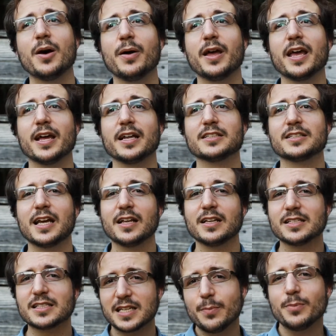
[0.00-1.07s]
and
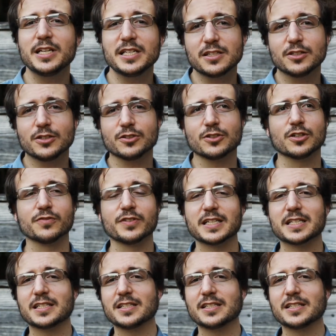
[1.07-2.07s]
somebody's a little nervous,